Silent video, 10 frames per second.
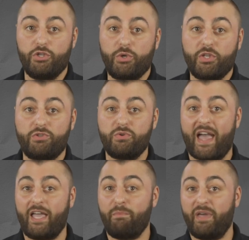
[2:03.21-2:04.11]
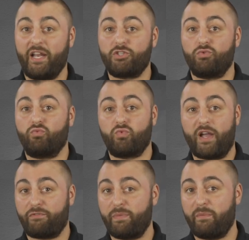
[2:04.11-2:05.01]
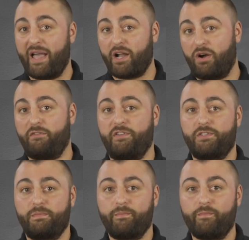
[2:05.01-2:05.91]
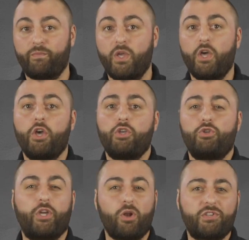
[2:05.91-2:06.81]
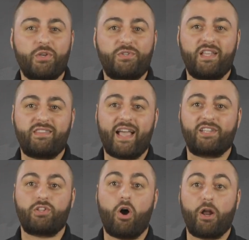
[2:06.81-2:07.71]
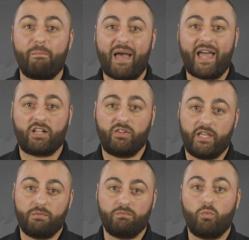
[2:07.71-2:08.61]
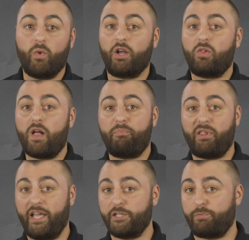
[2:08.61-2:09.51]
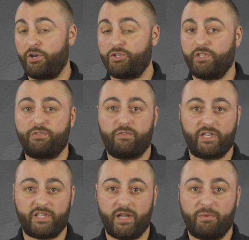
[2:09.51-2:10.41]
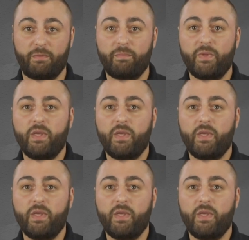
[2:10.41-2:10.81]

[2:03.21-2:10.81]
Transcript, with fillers: You can do that in minutes right from the back office. You can also send text automatically when a club plan is purchased, for example.